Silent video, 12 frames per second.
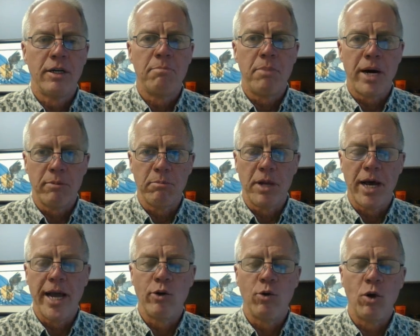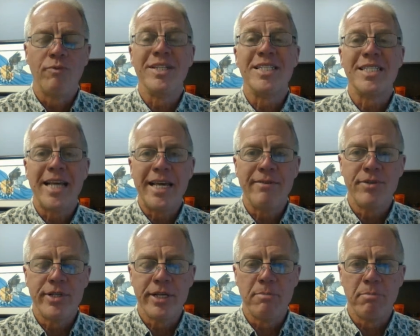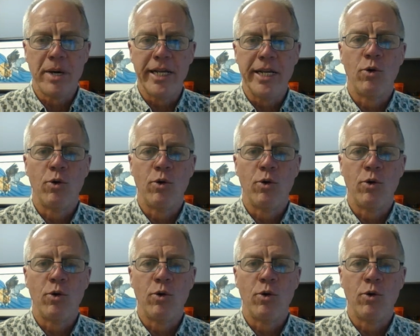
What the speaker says: bottom line, or if it saves them money,